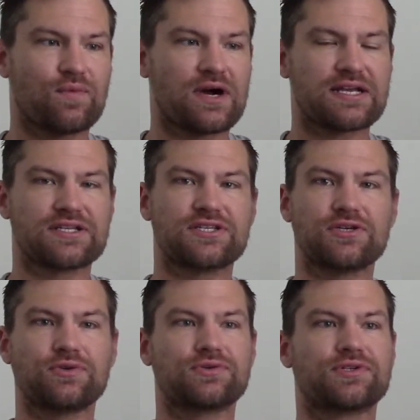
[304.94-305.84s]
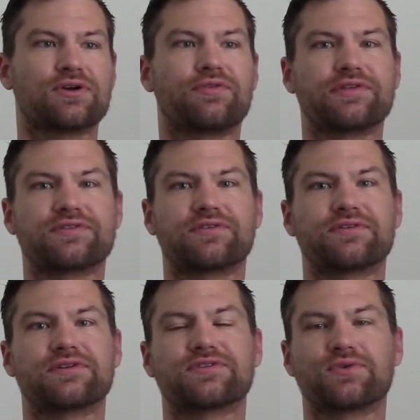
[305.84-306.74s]
why it's used in all these
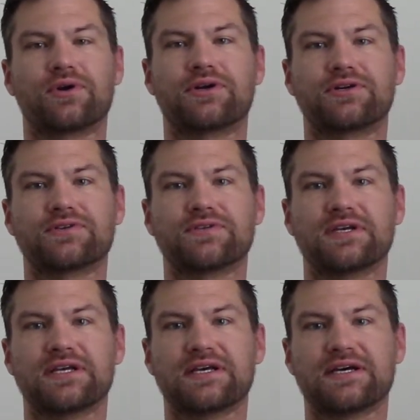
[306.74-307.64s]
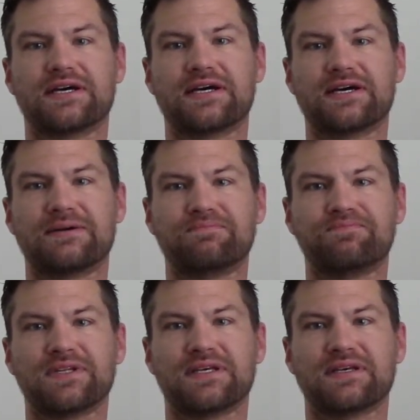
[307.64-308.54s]
other disorders.
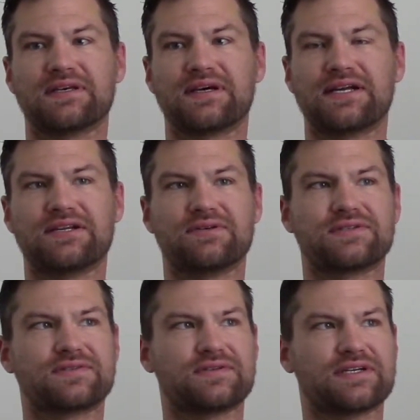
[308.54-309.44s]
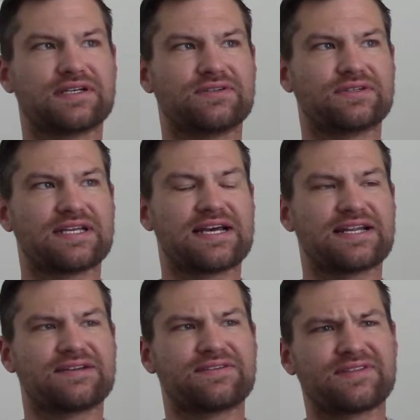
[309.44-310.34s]
Um, I know it's uh, looked
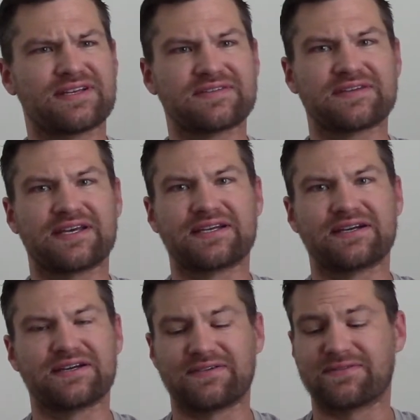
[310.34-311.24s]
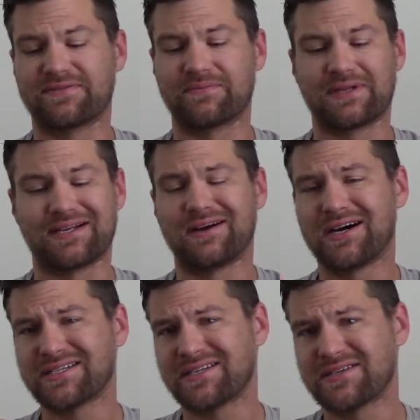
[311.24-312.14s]
at in things like uh, from like
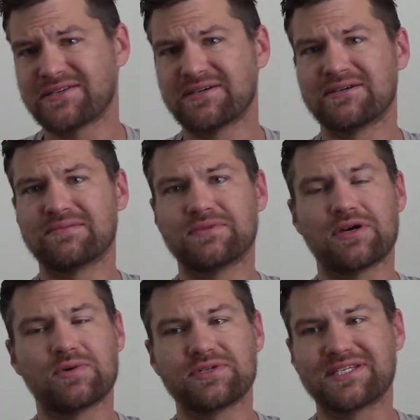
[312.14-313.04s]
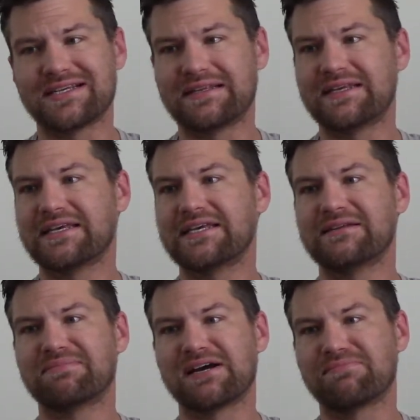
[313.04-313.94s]
autism,
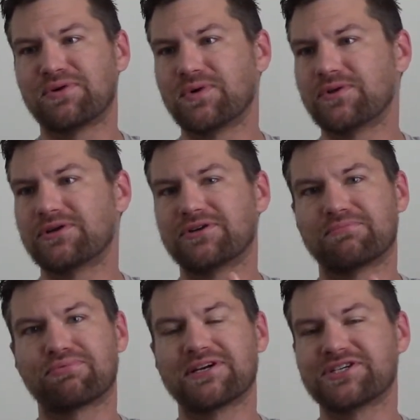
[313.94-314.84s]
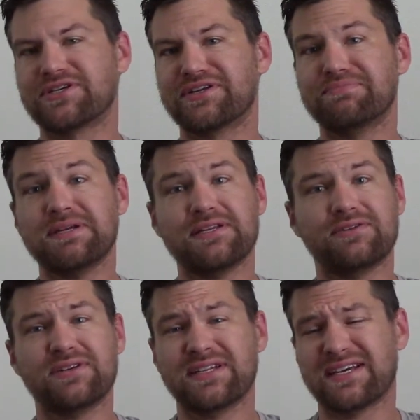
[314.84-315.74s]
OCD, bipolar, depression. It's being
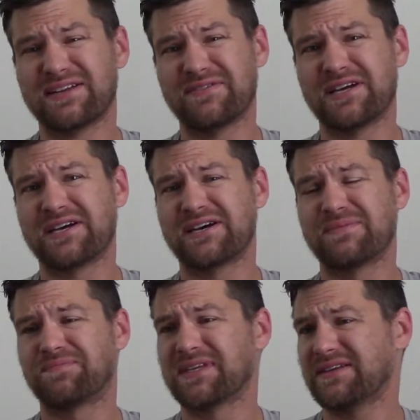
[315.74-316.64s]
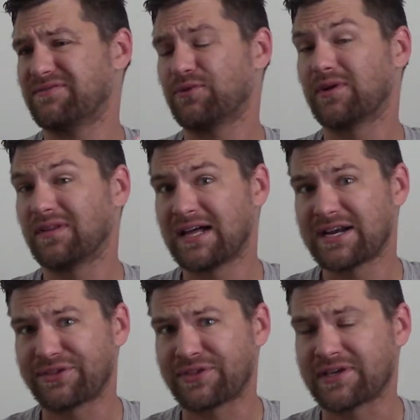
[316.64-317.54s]
looked at uh, for a
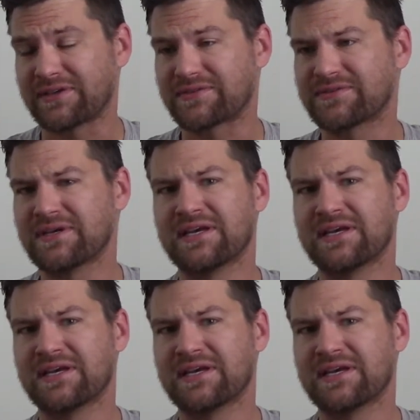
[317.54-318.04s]
lot of things,